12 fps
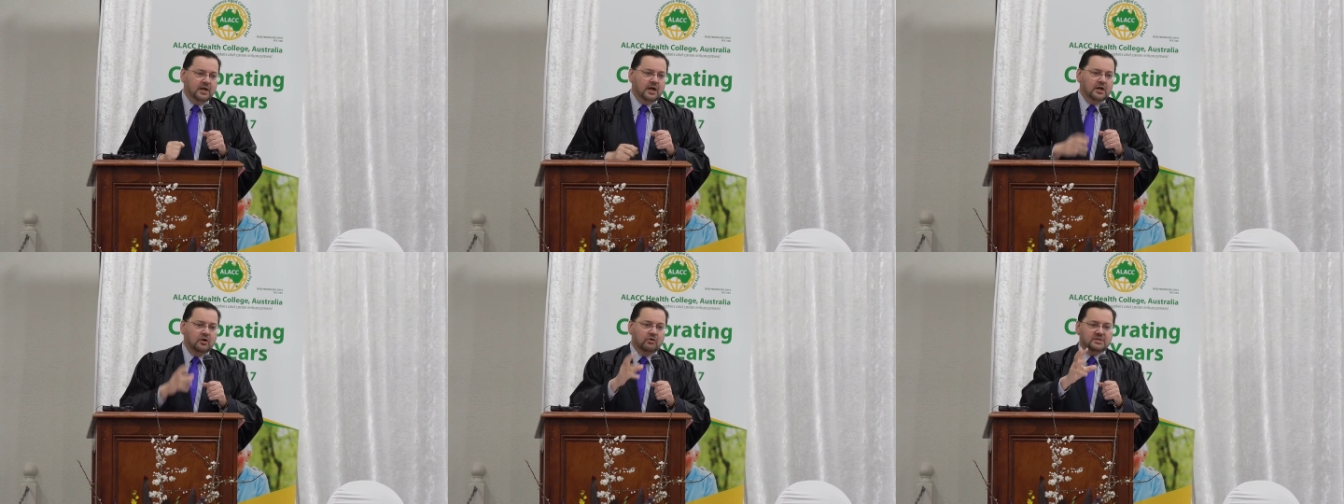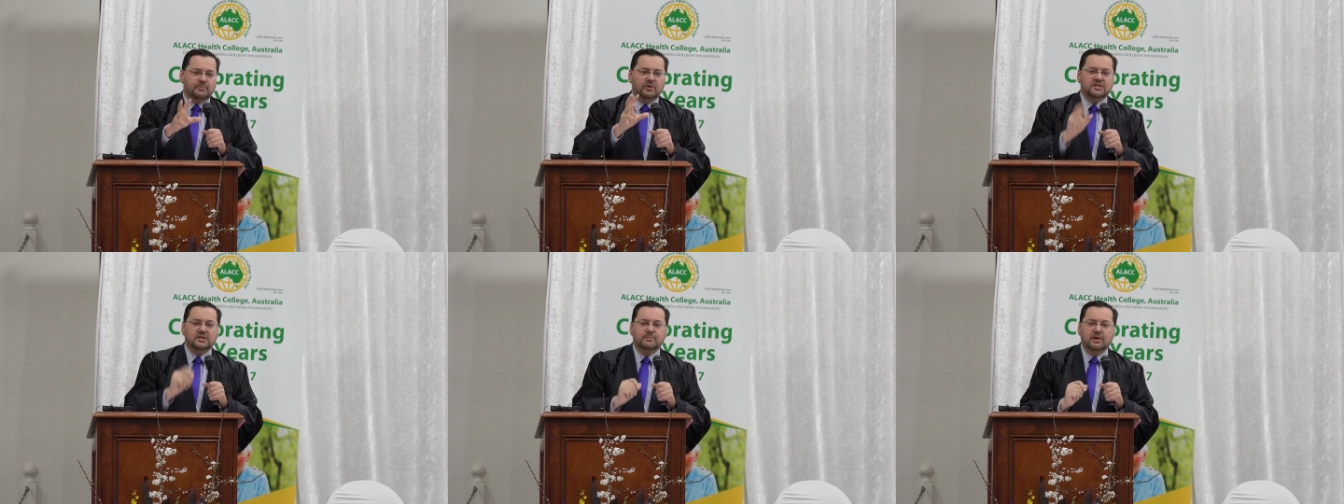Your
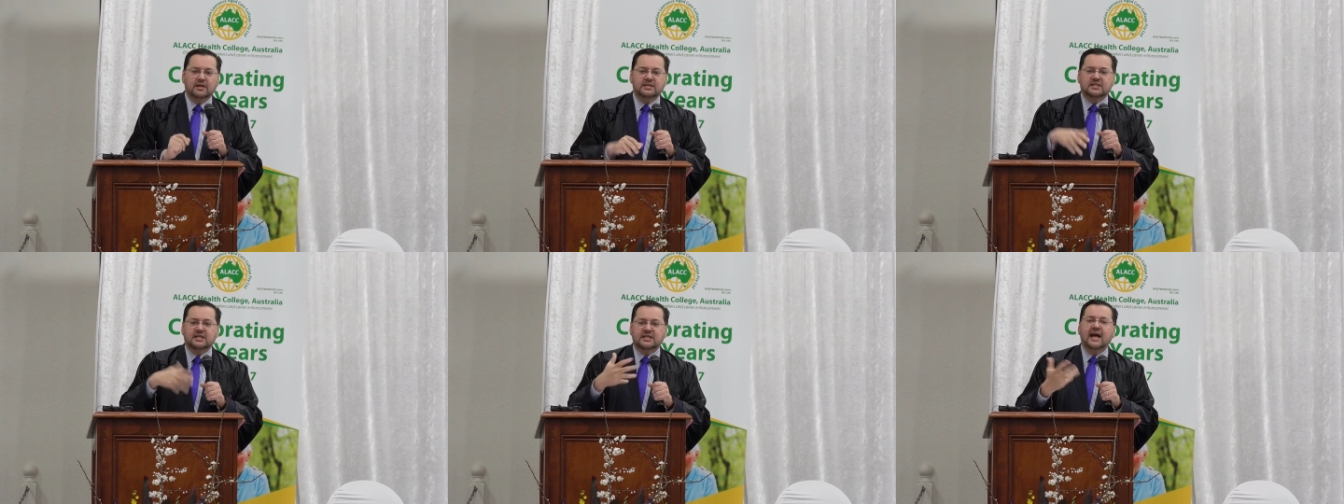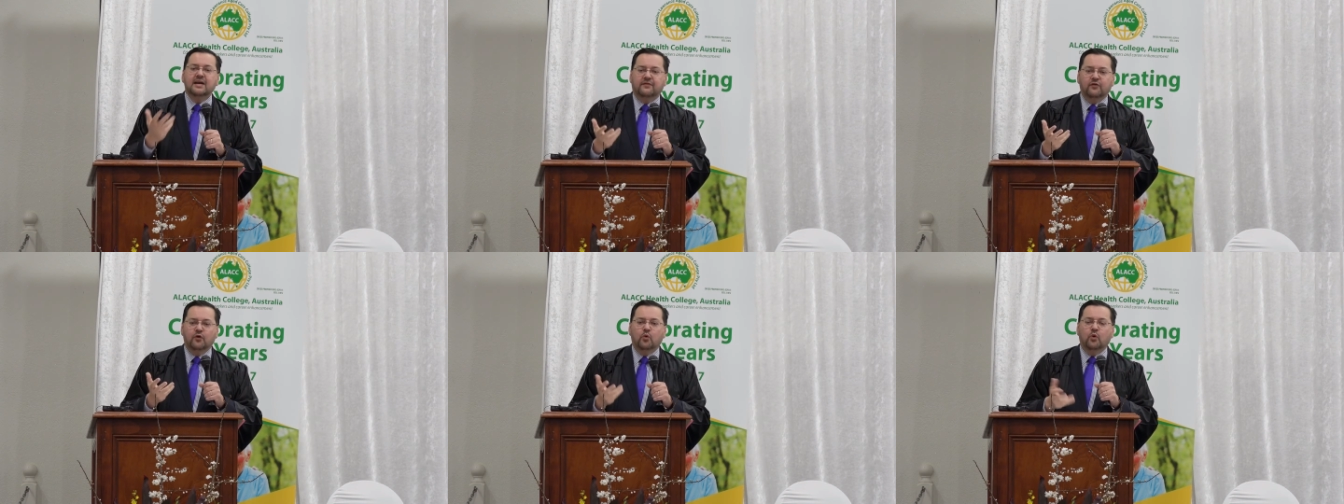responsibility is to take
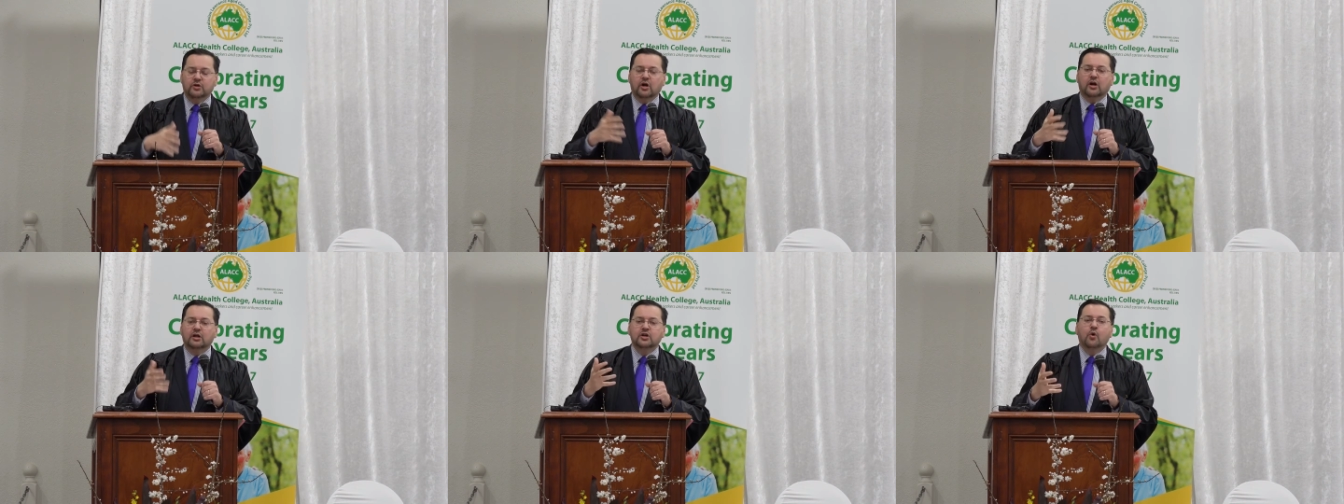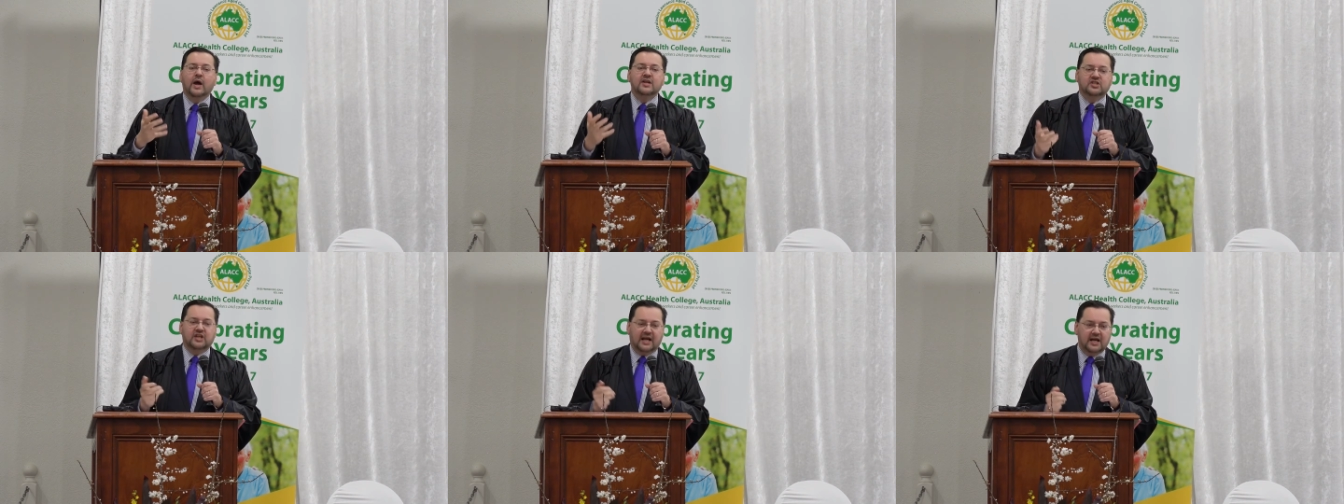forward not only your
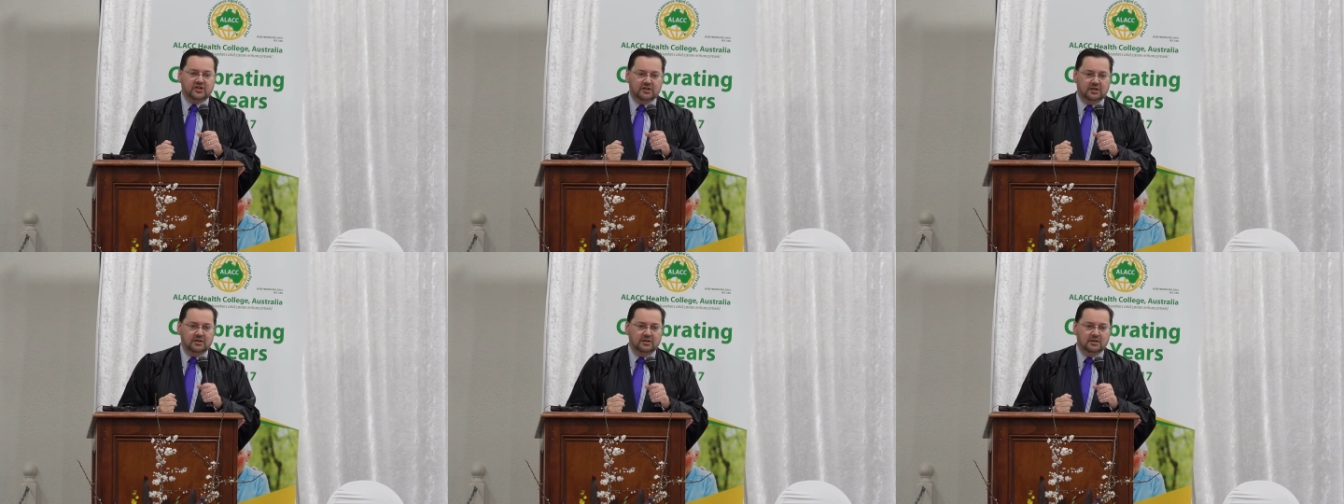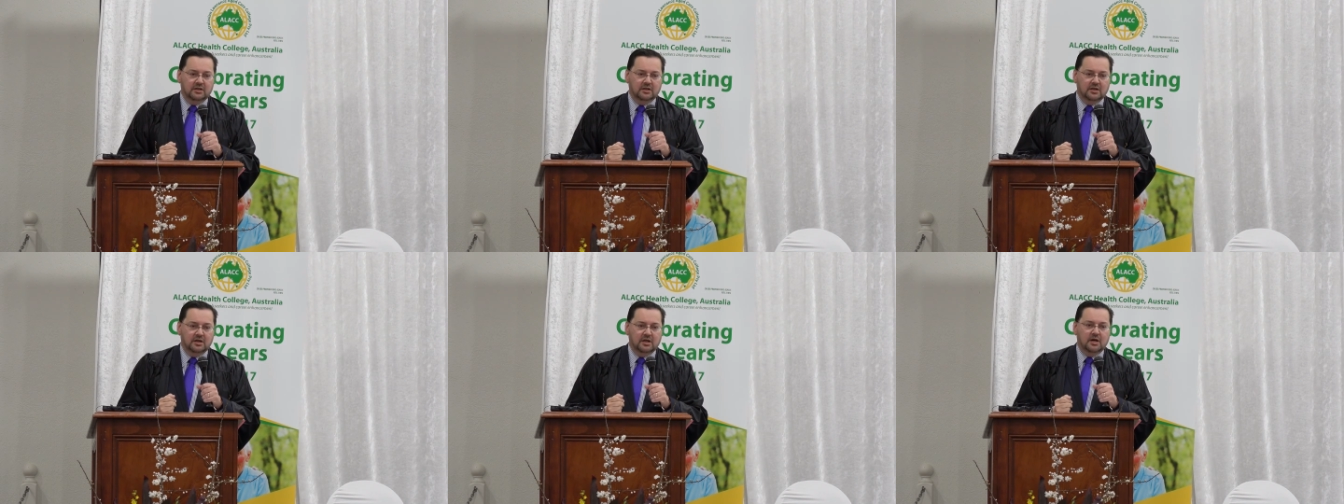education,
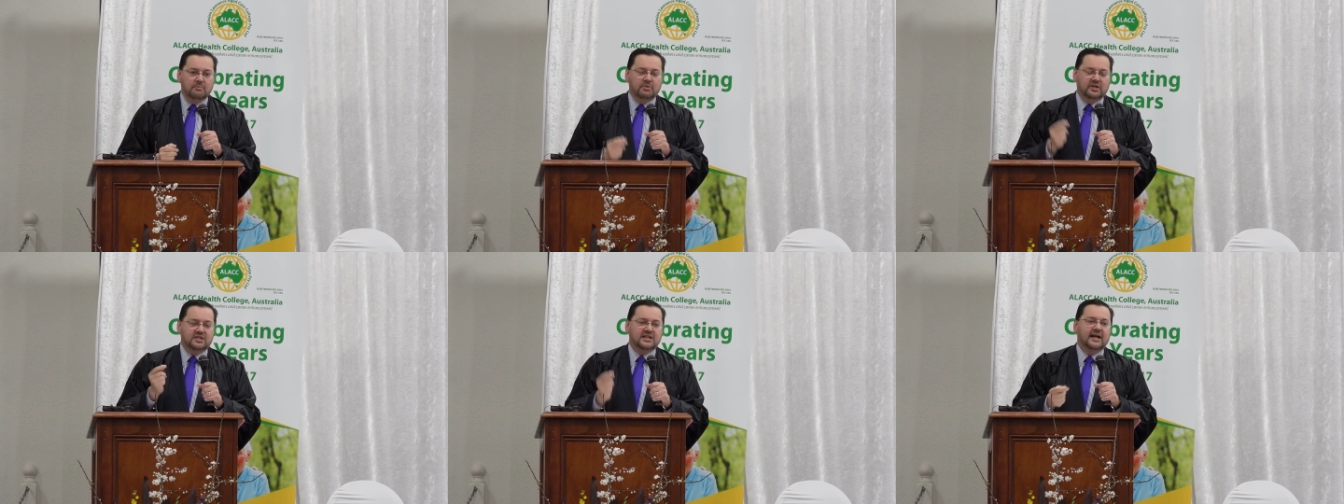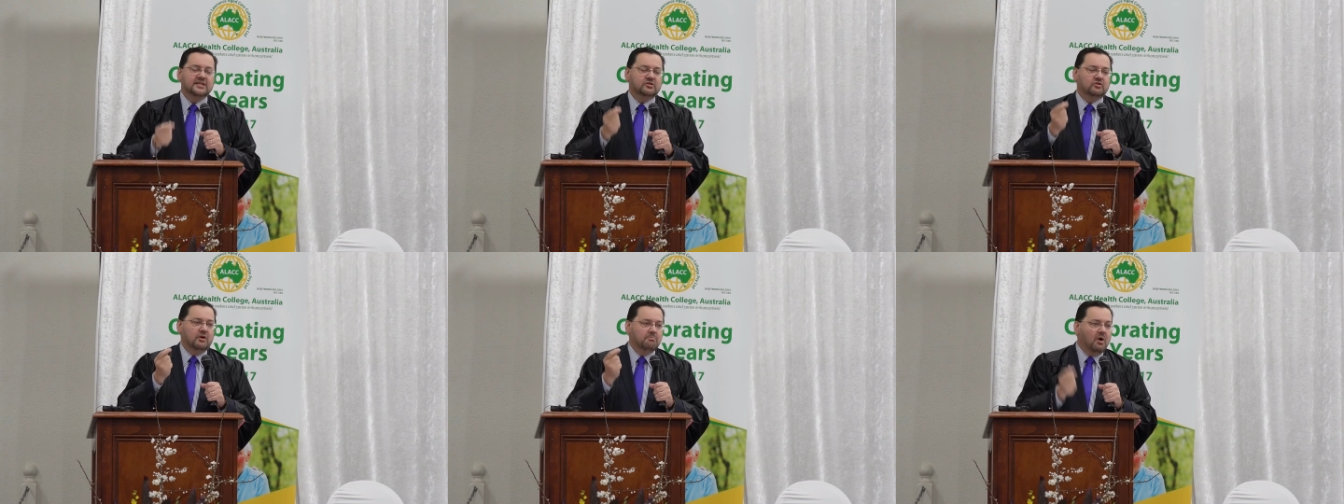but the chance to
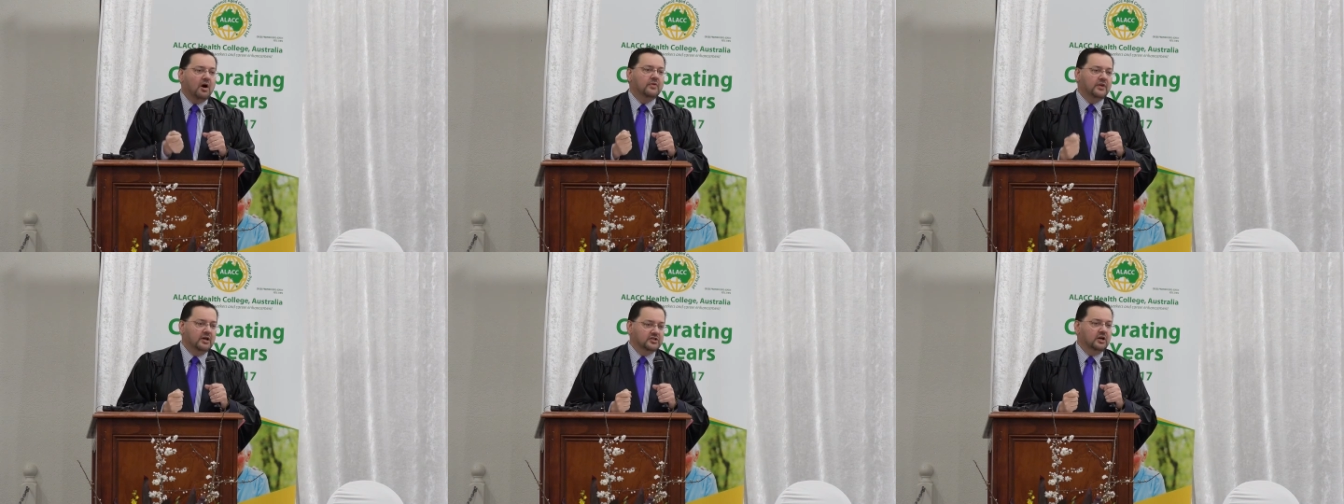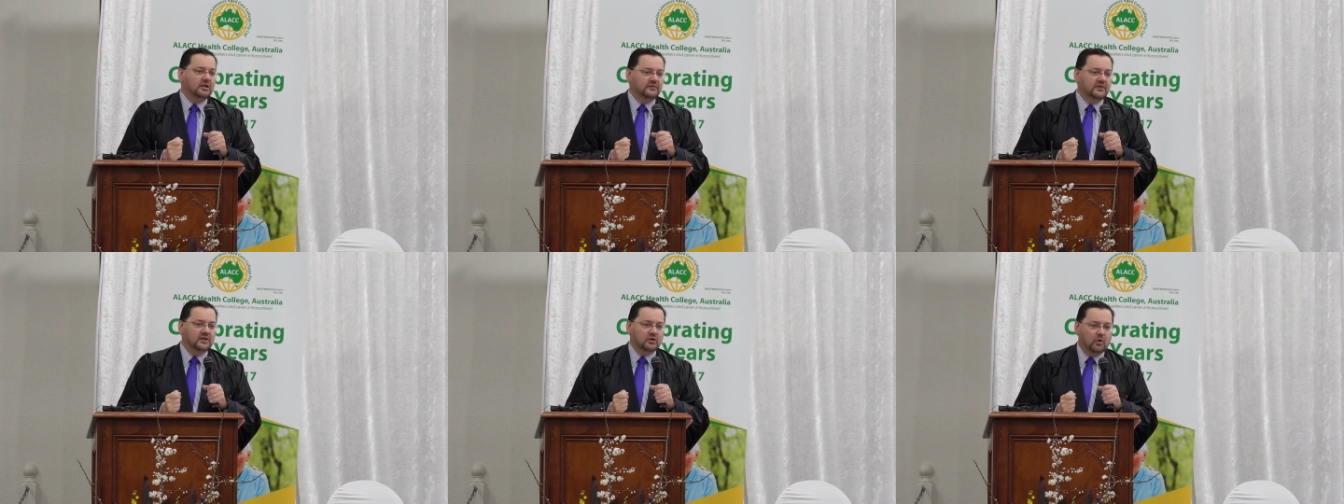remind those older
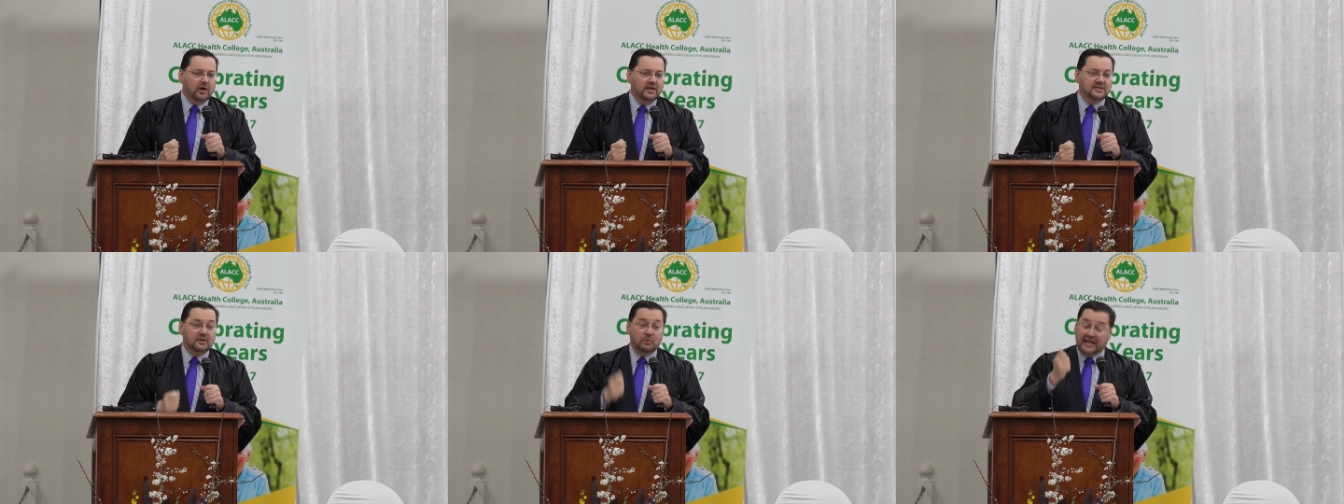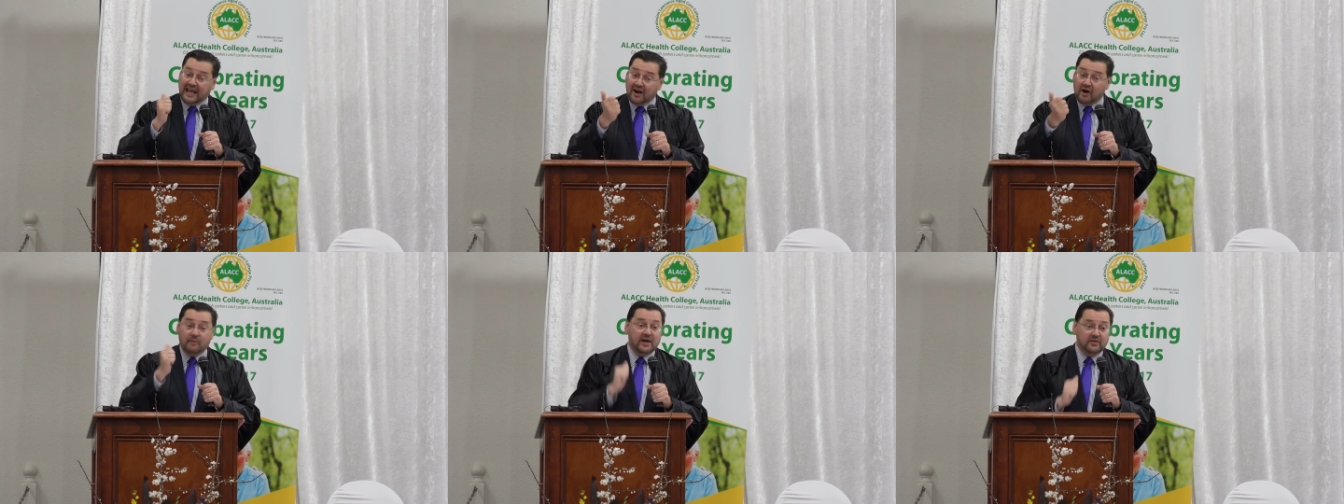Victorians that we care
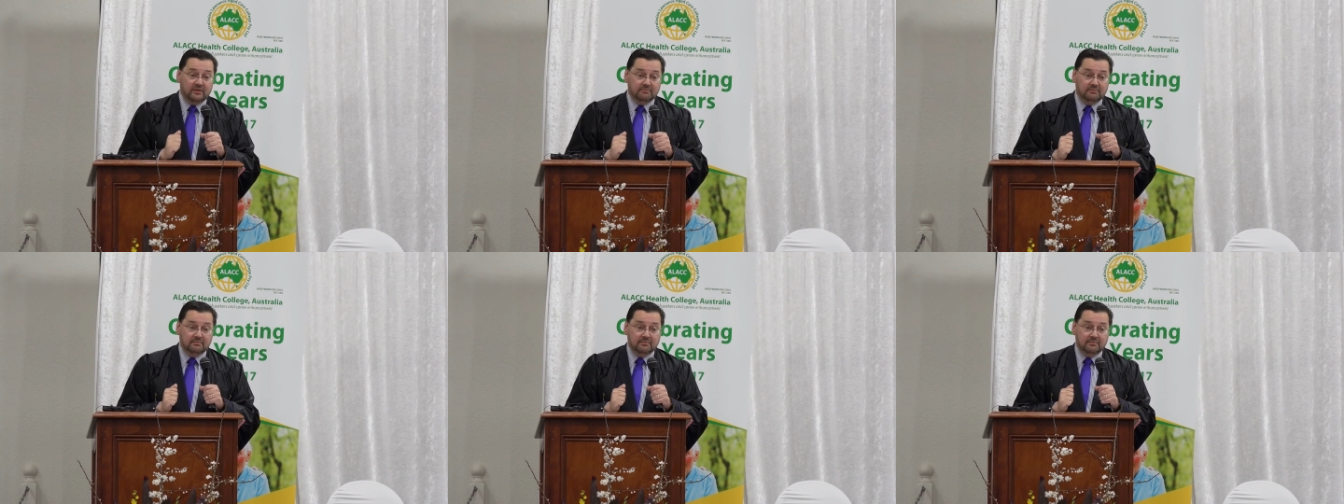about them,